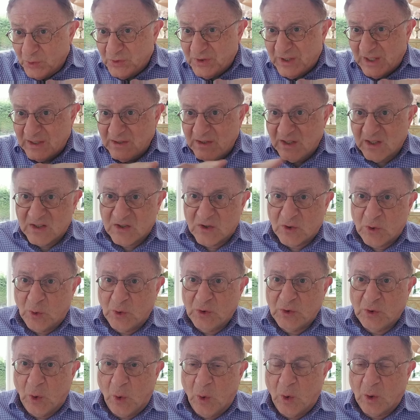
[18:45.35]
They
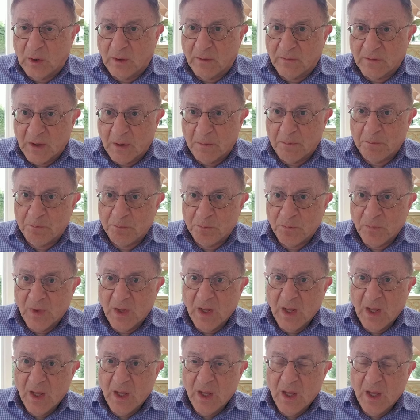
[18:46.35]
destroyed all of them,
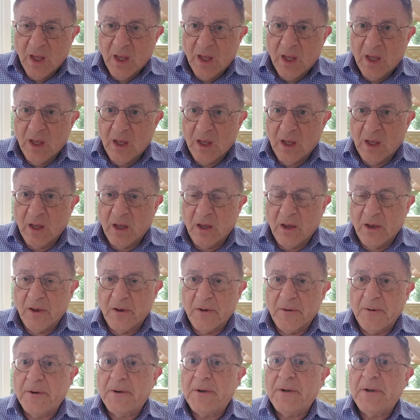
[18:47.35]

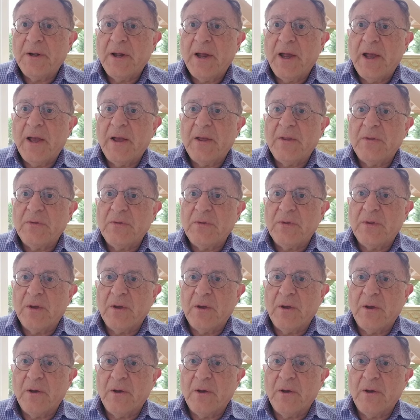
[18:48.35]
and